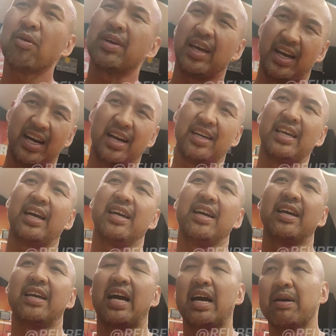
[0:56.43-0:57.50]
Oh yeah,
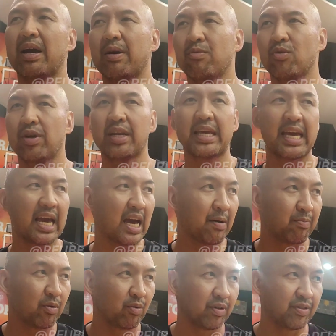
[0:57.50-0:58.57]
yeah. I'm really
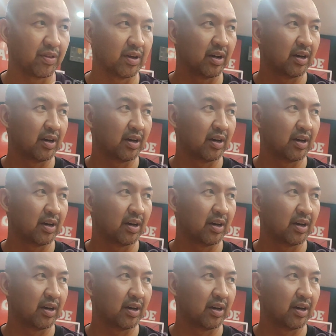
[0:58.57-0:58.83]
happy with